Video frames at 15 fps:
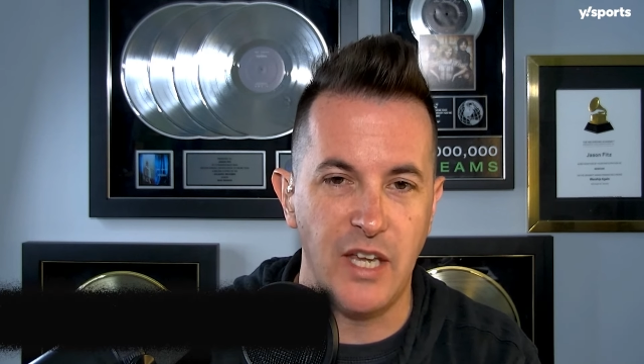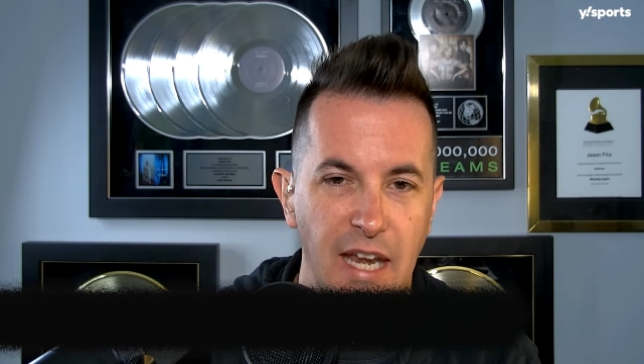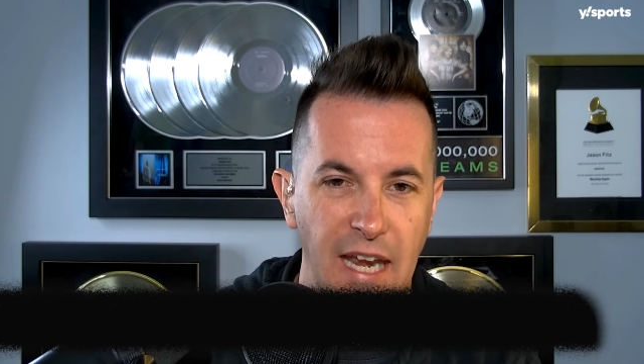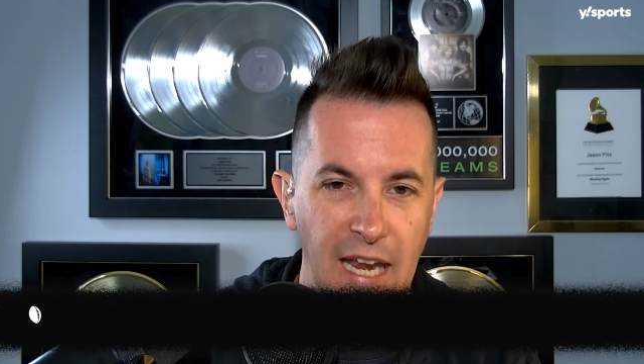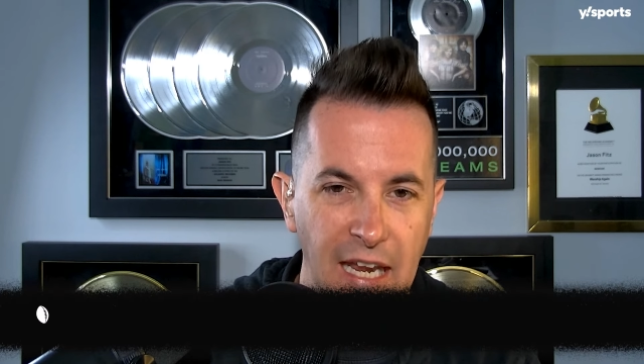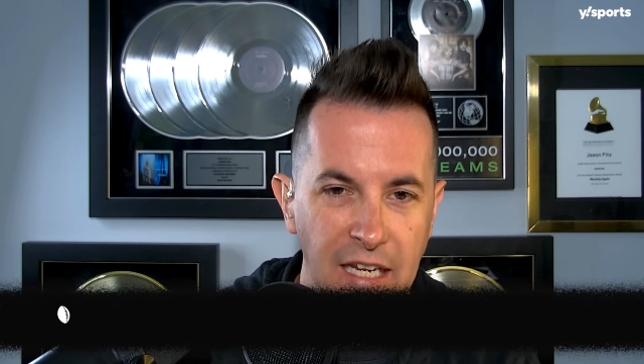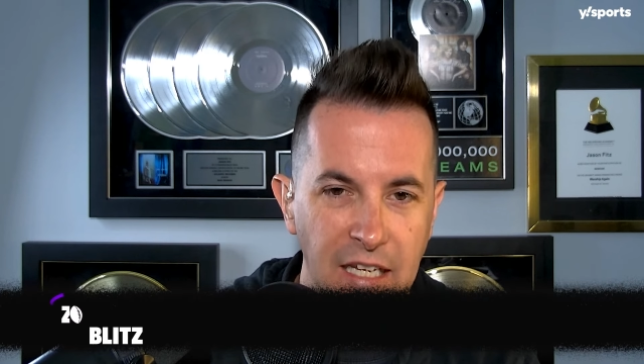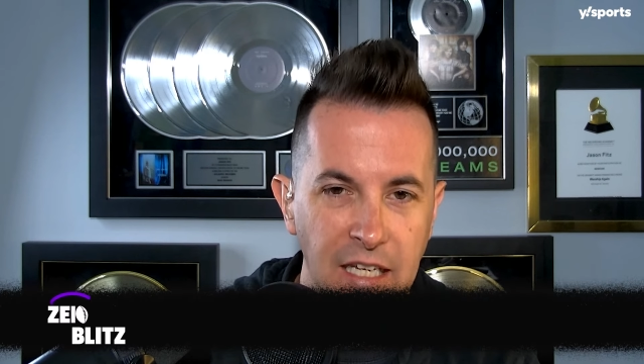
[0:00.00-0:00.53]

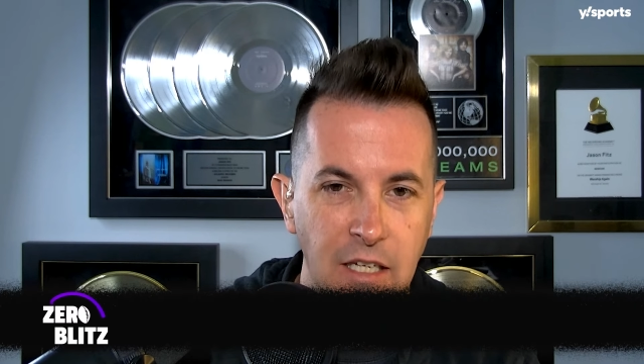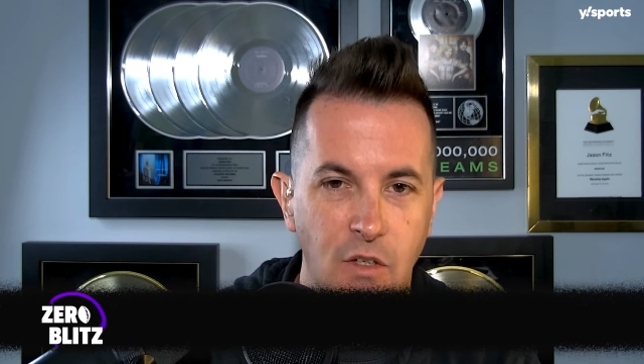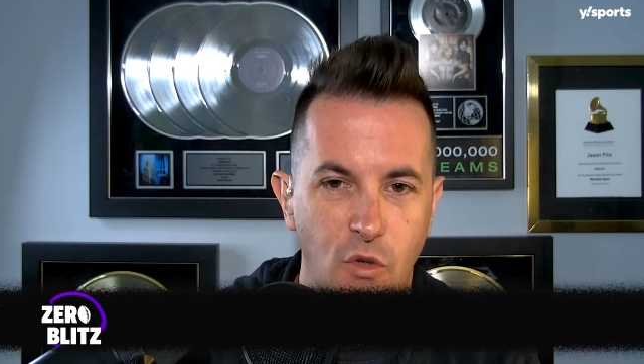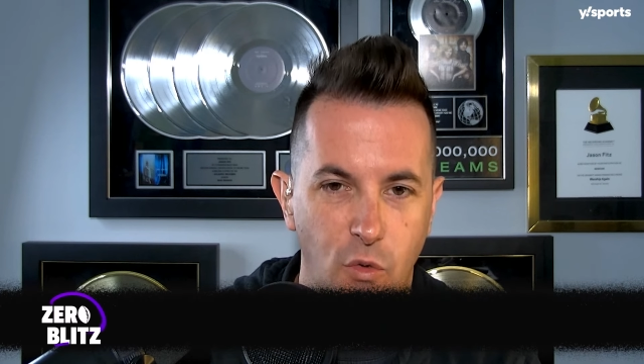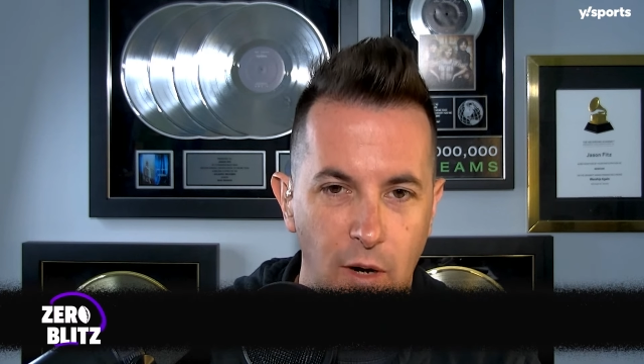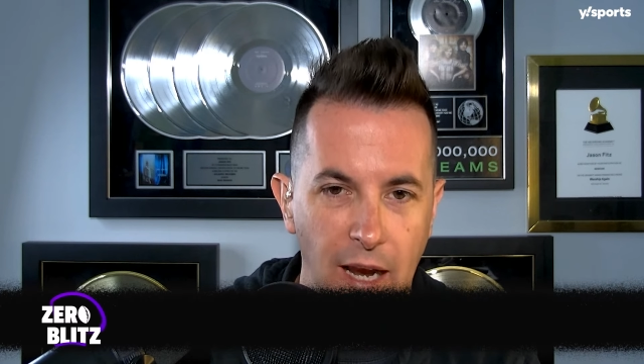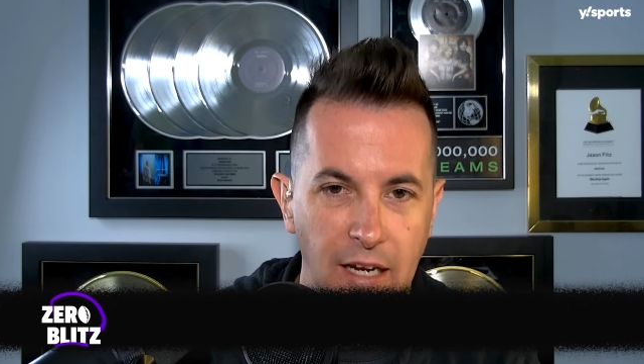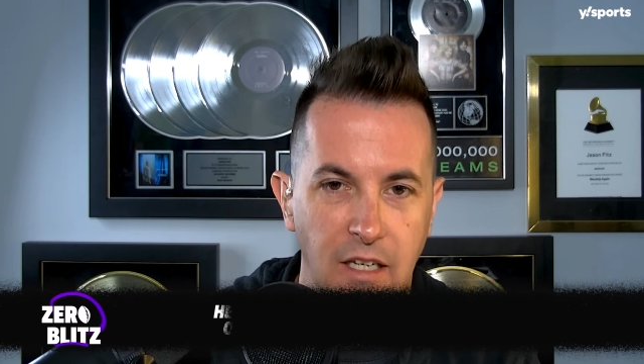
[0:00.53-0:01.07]
any
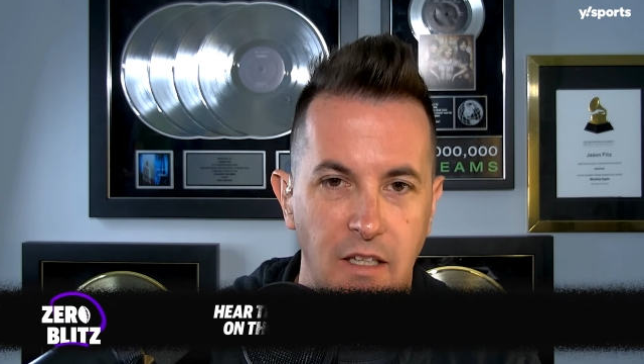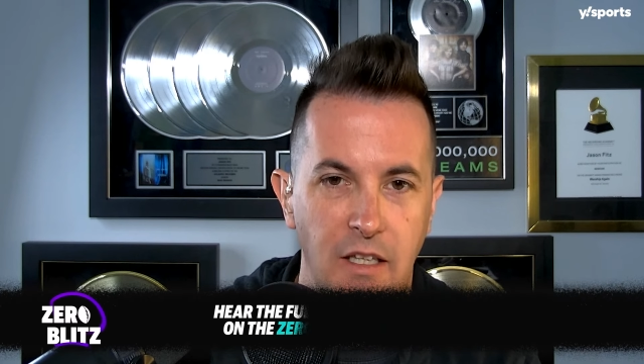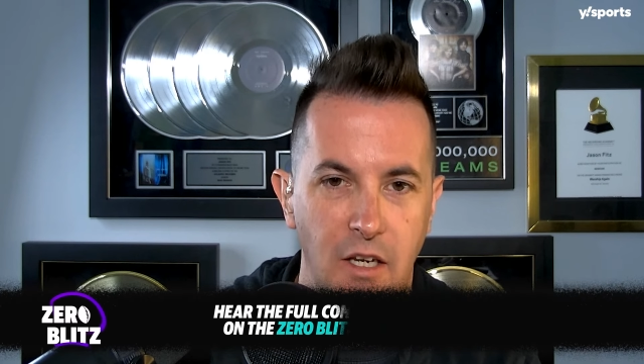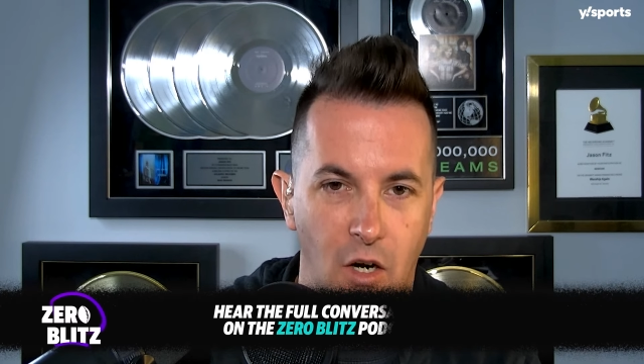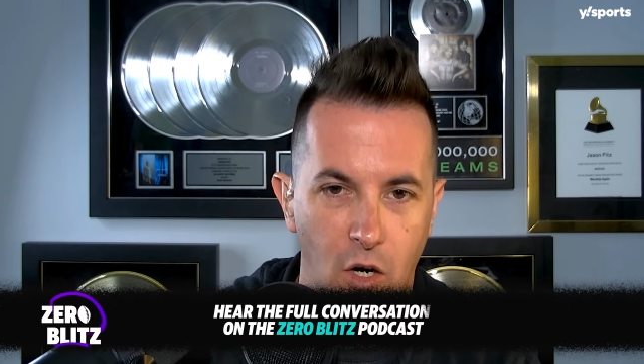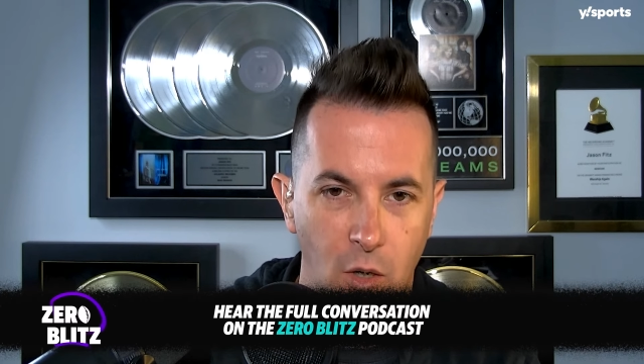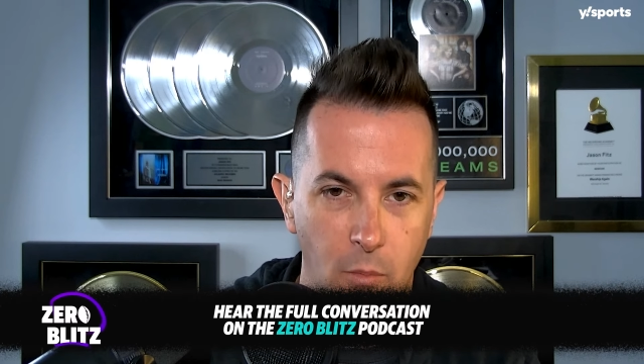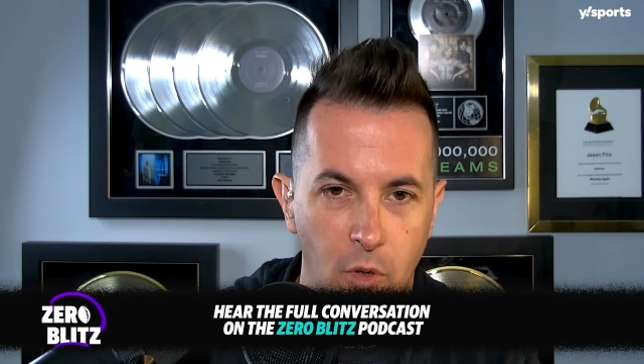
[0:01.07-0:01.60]
crack in the
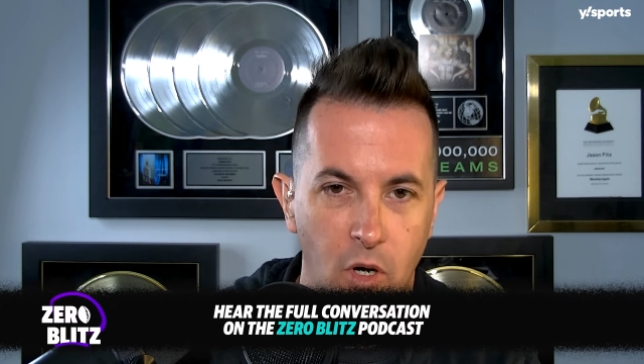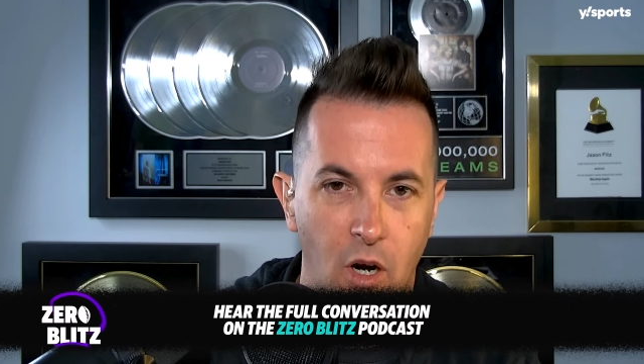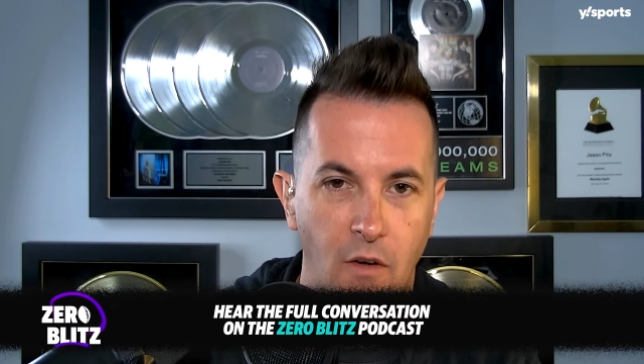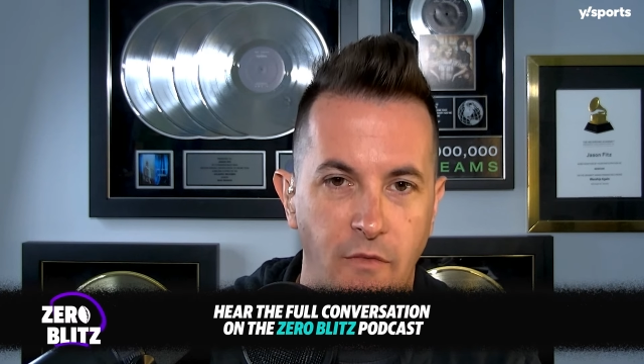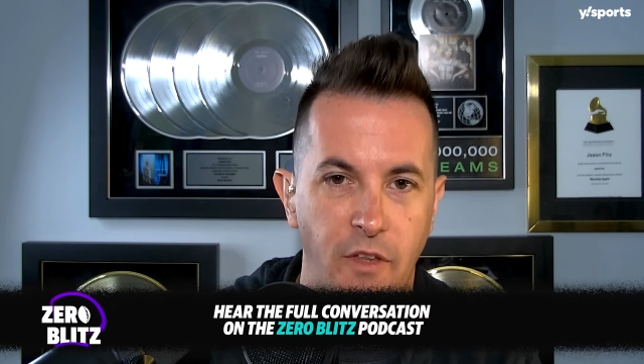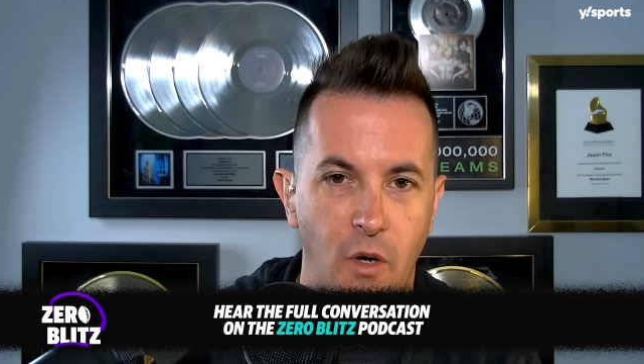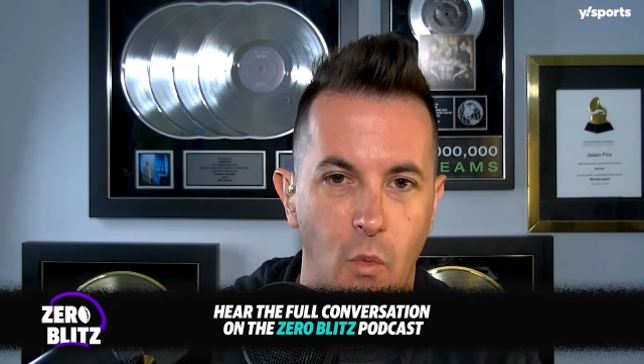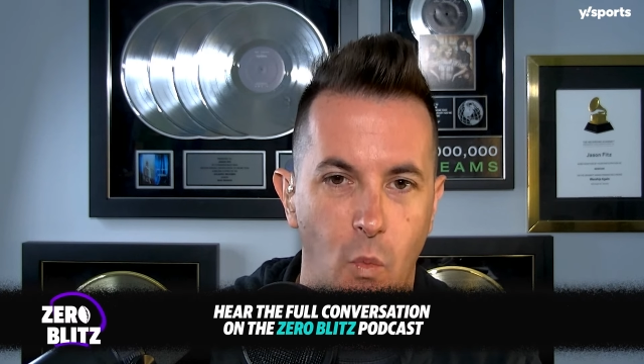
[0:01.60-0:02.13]
armor of
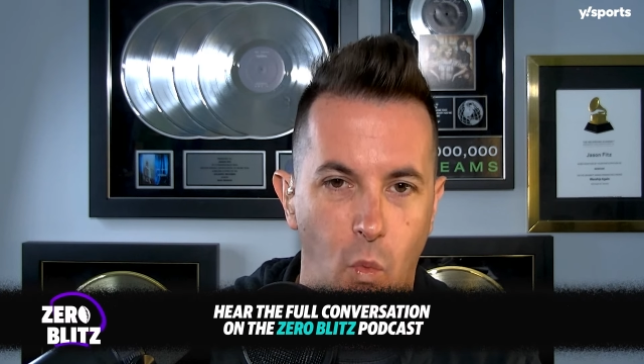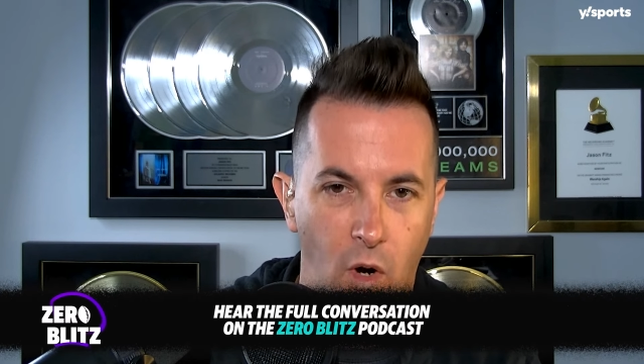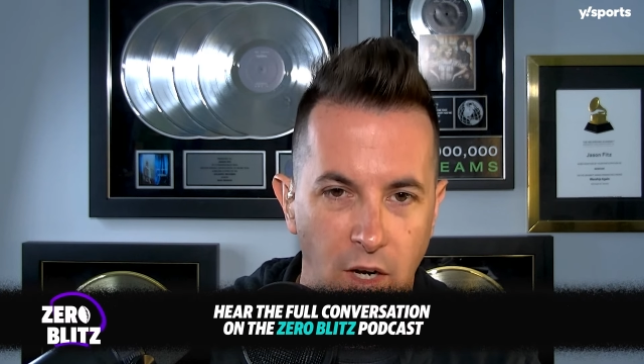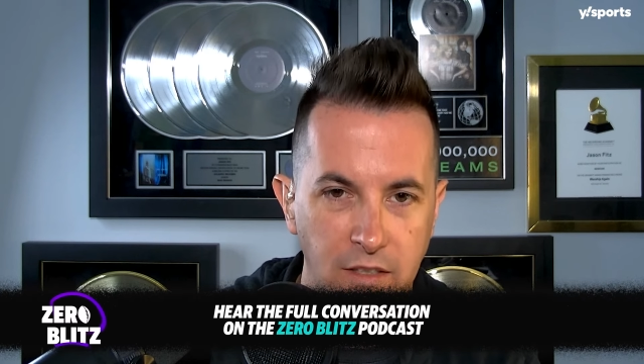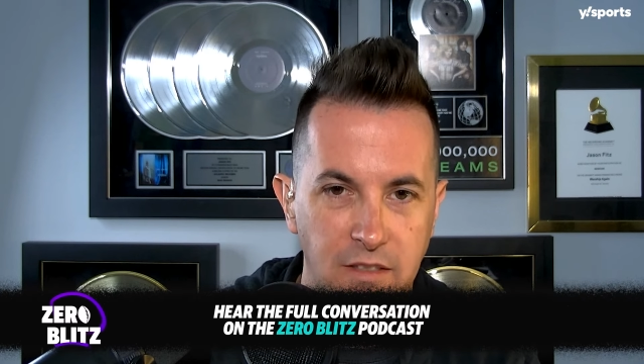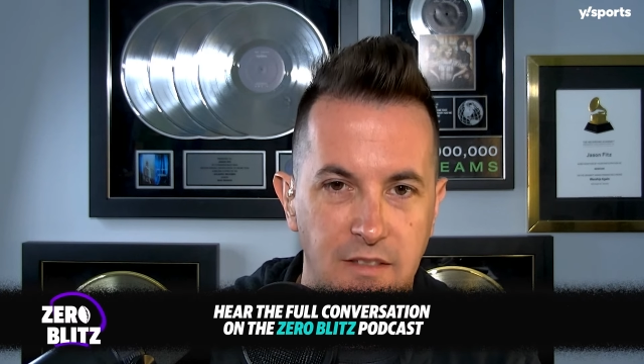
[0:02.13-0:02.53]
their want